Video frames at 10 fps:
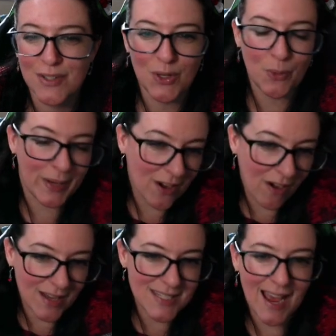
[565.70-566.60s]
who we
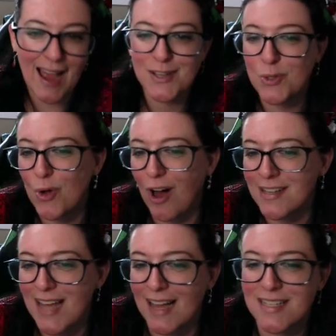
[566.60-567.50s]
contact, who
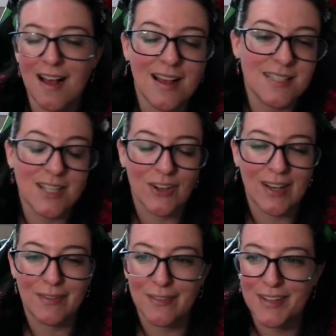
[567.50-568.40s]
contact us, their
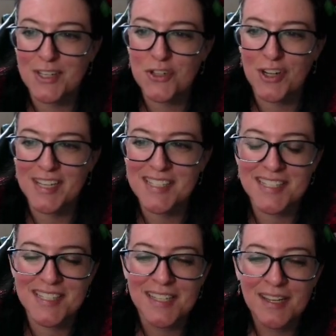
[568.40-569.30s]
level of
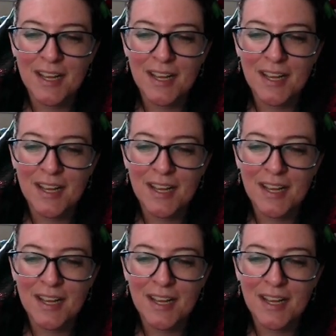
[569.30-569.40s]
interest.